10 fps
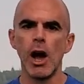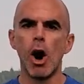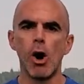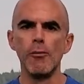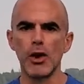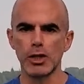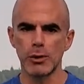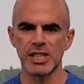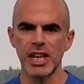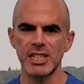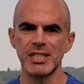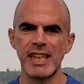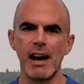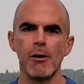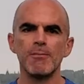home virtual sessions
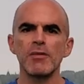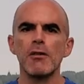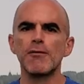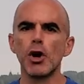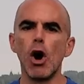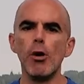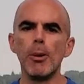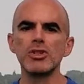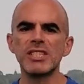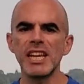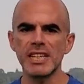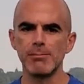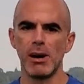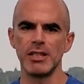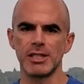now for almost 6
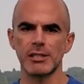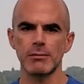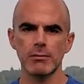months.